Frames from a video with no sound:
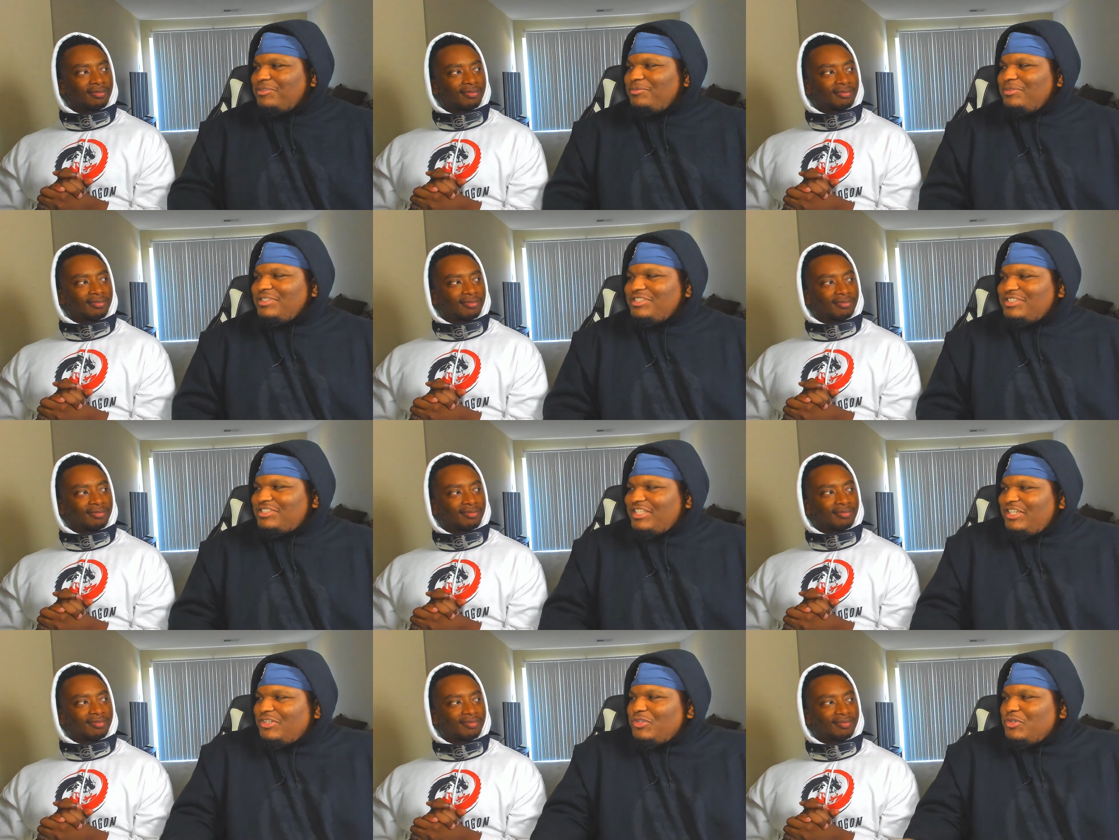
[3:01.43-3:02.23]
Speaker 1: reason. It just
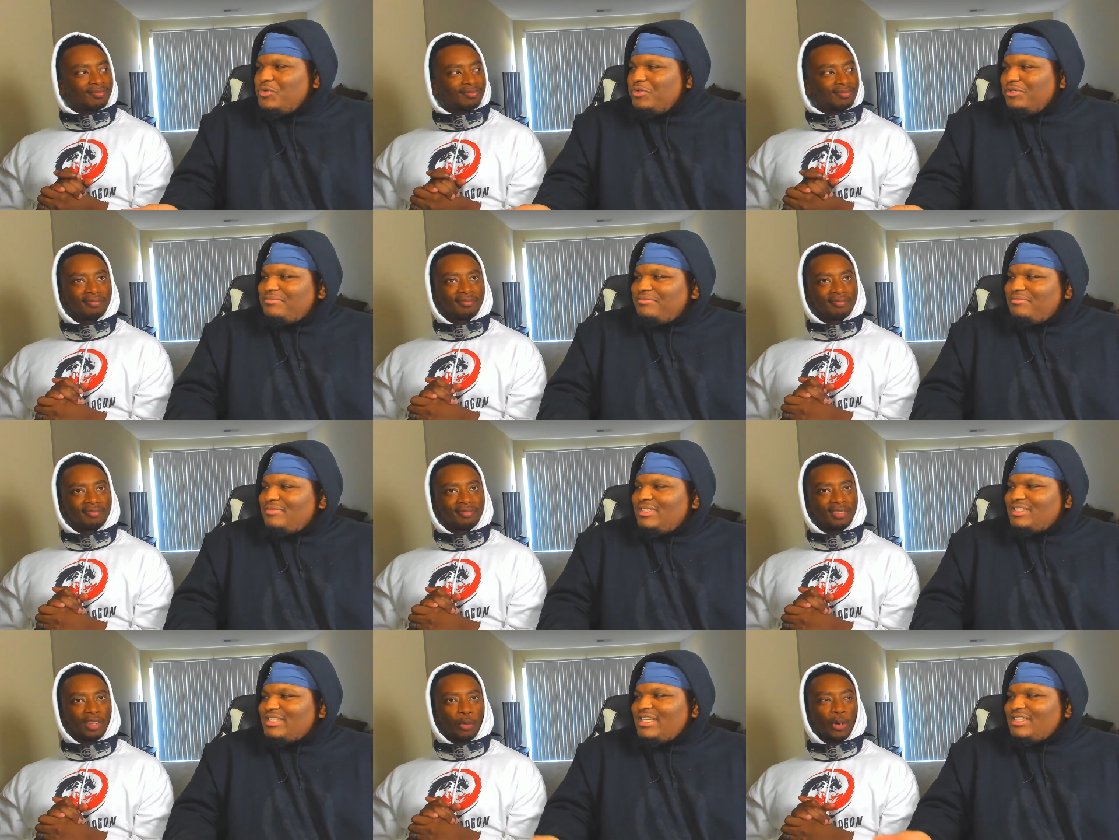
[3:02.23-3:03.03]
sounds cool.
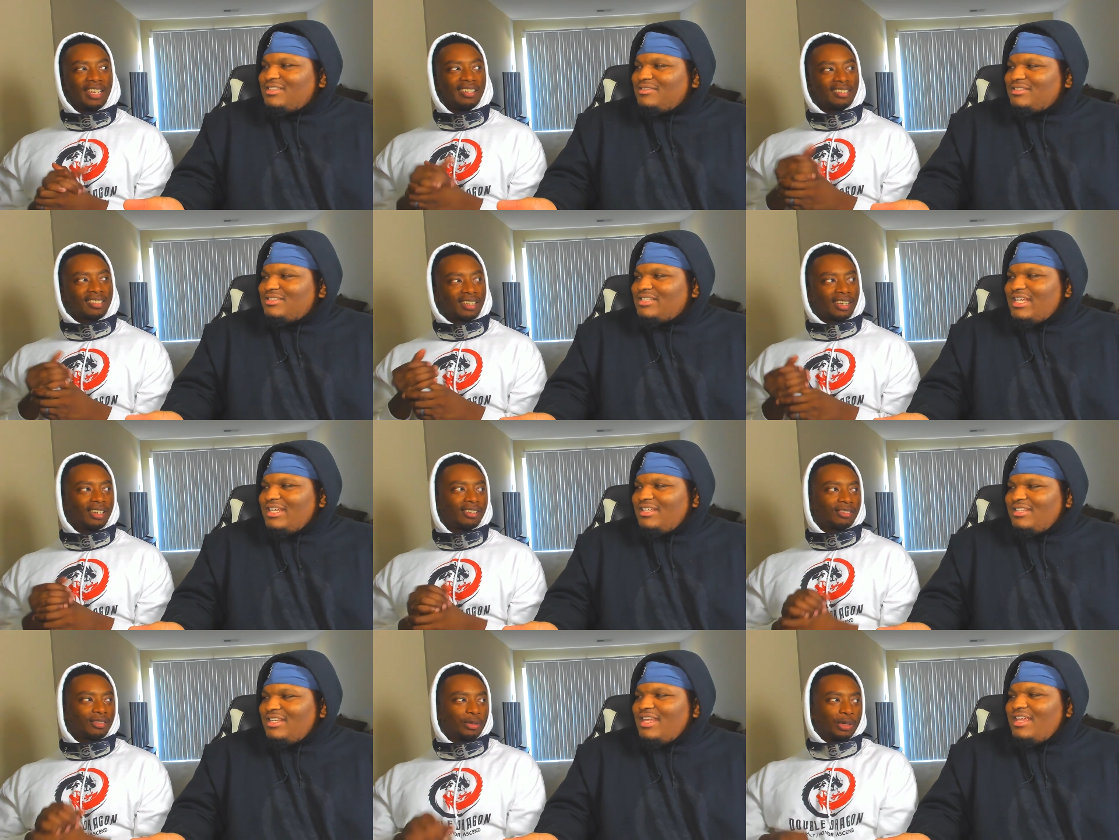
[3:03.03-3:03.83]
It's the like, way he it's said
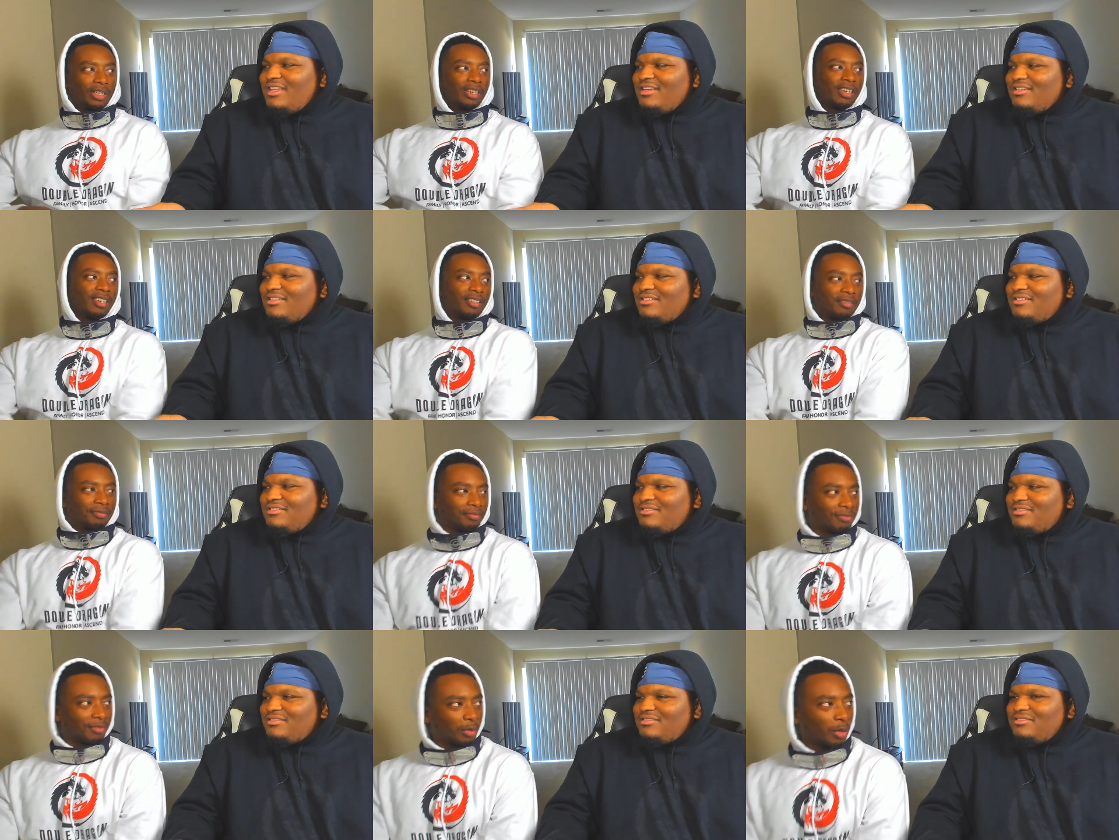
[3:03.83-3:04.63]
like, it? Yeah. Or the name?
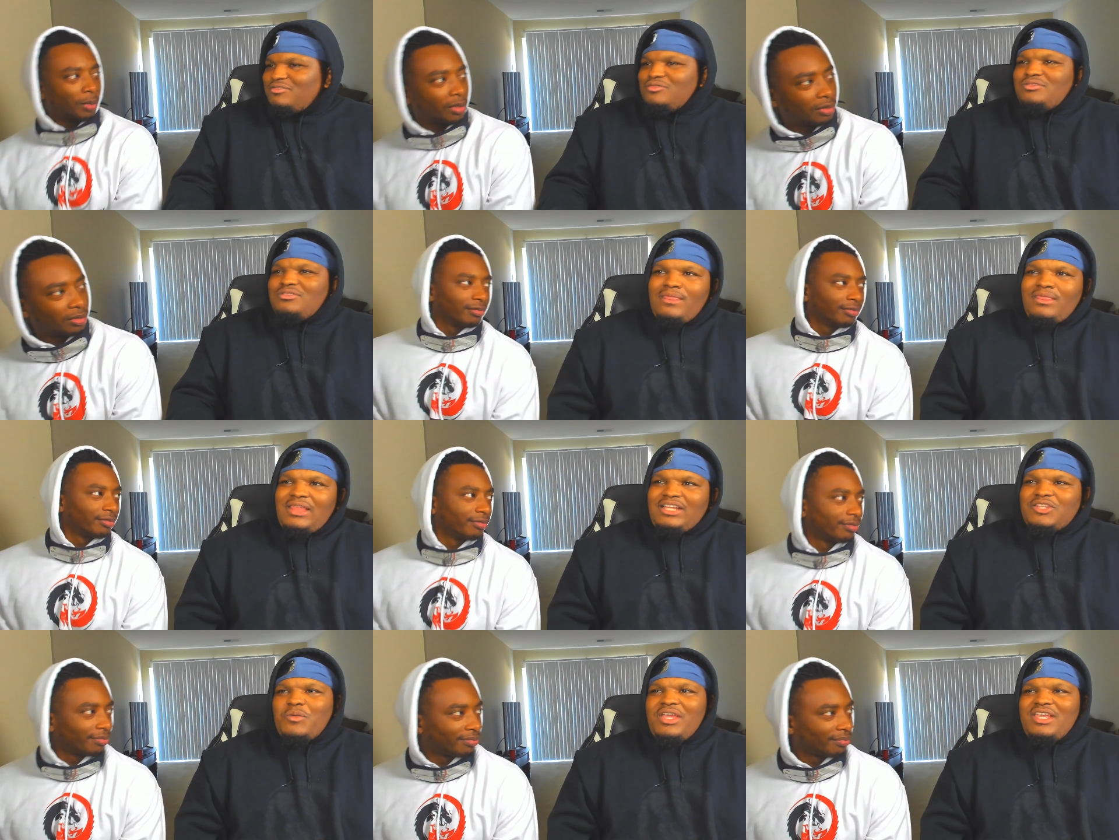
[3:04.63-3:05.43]
Or both?
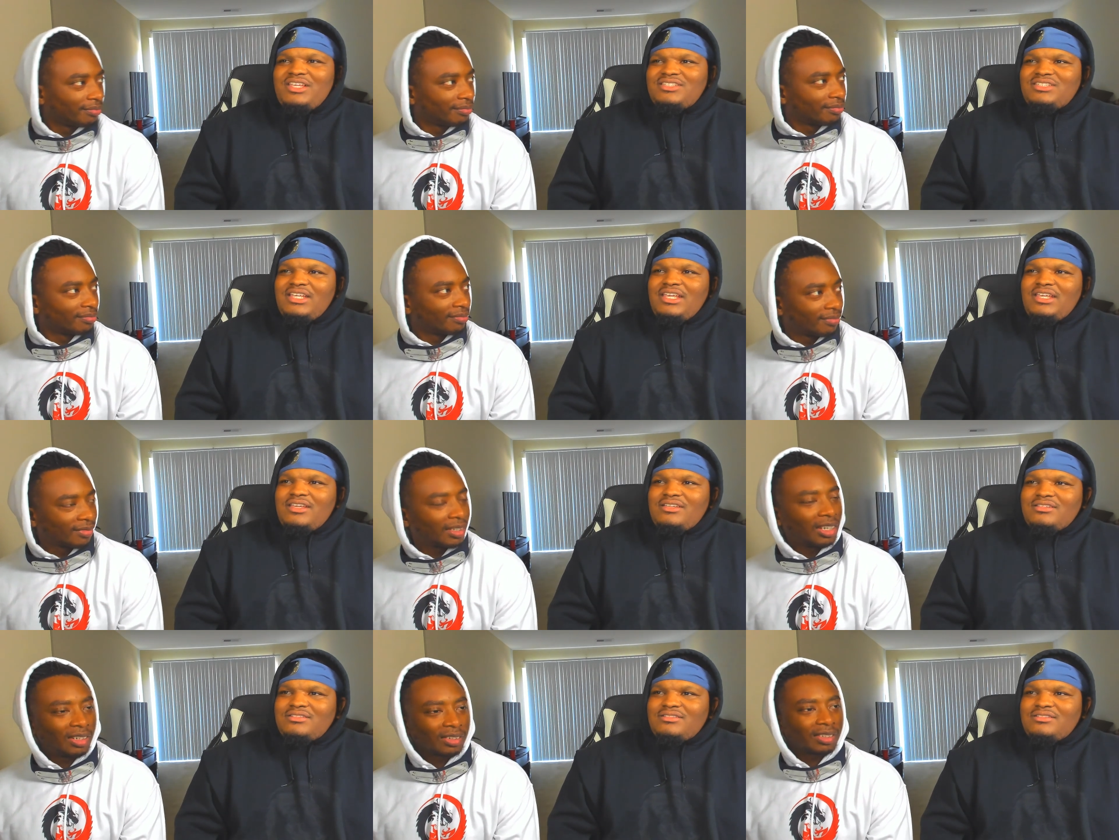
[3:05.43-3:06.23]
Like the way he said it.
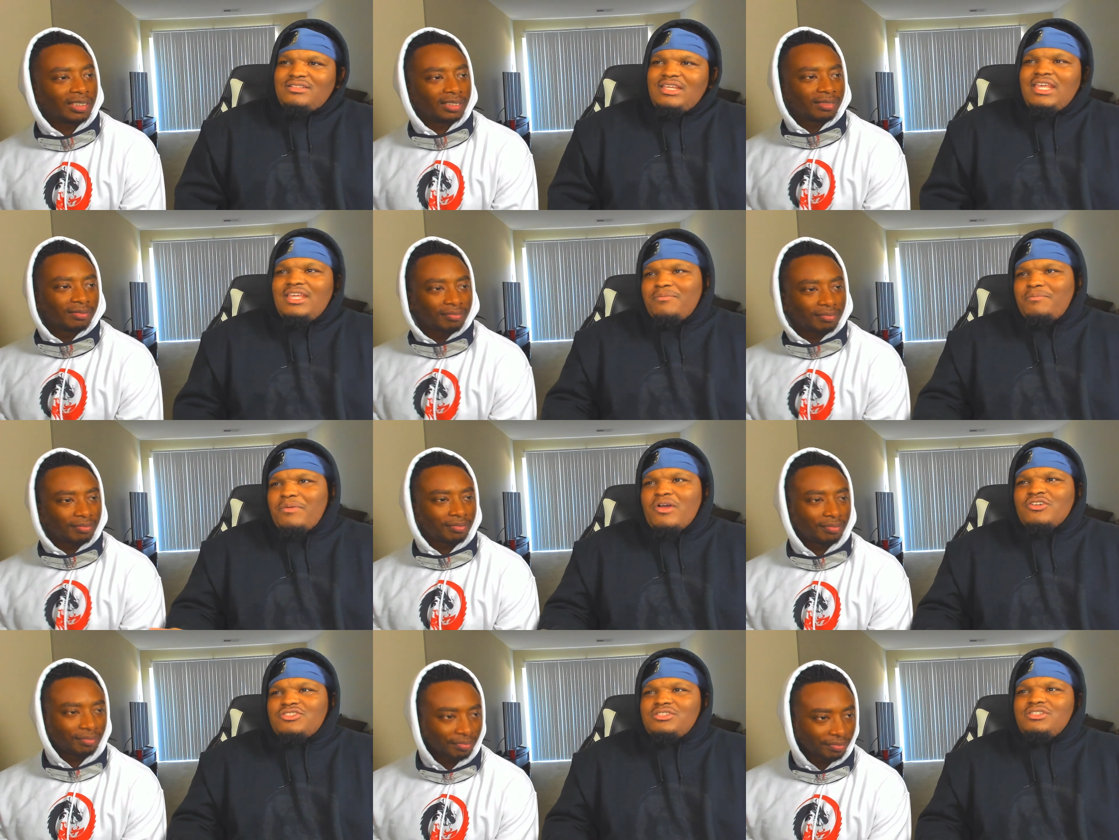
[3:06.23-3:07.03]
Oh, okay. And
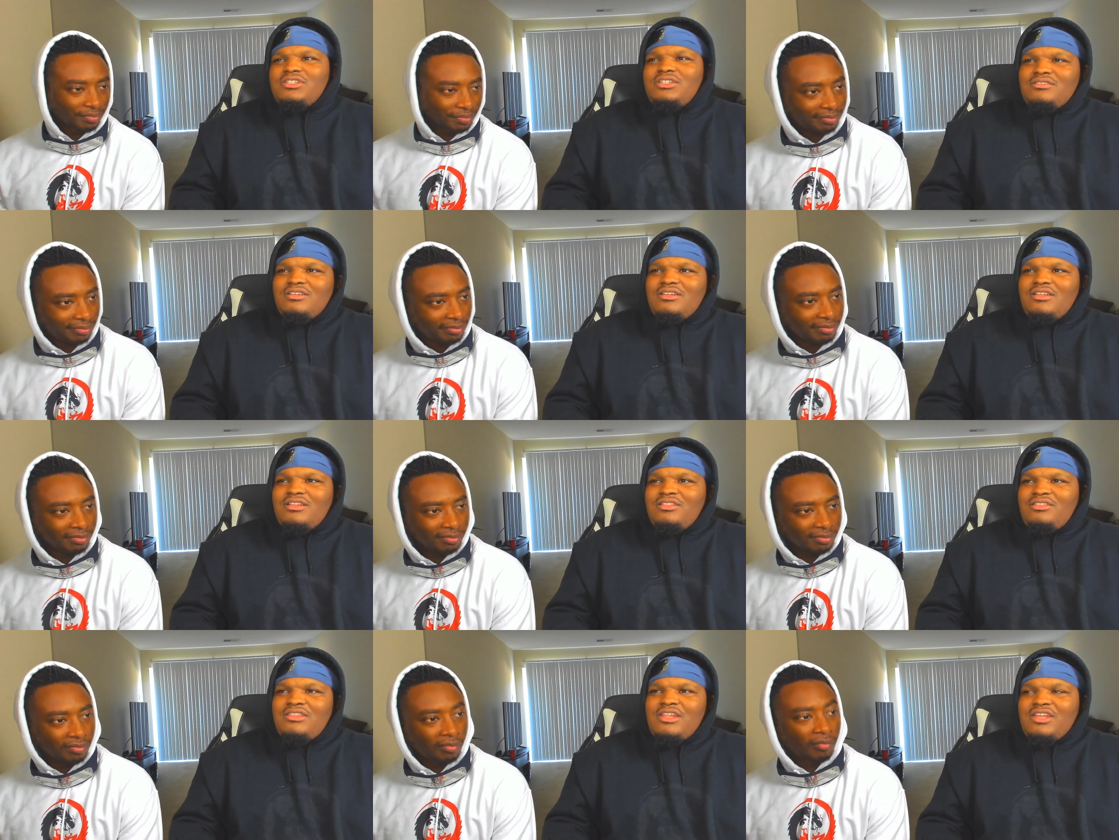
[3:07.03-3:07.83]
partially
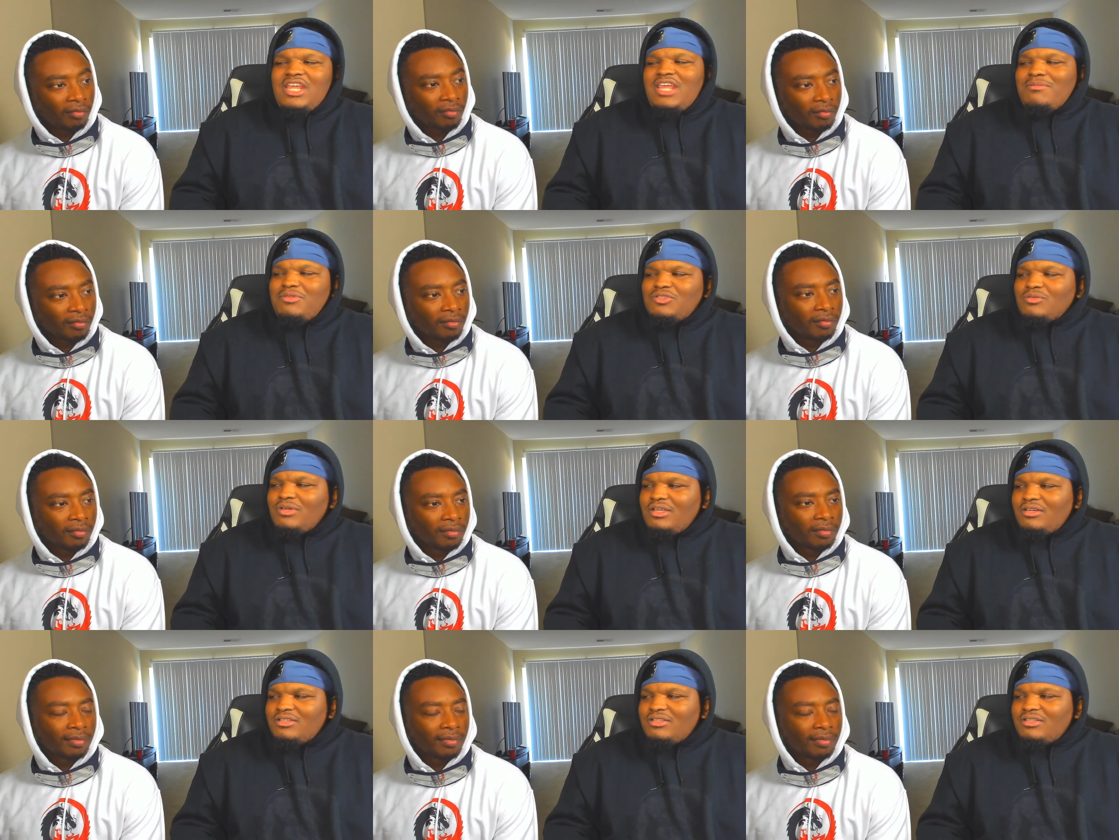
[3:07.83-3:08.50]
the name as well. It's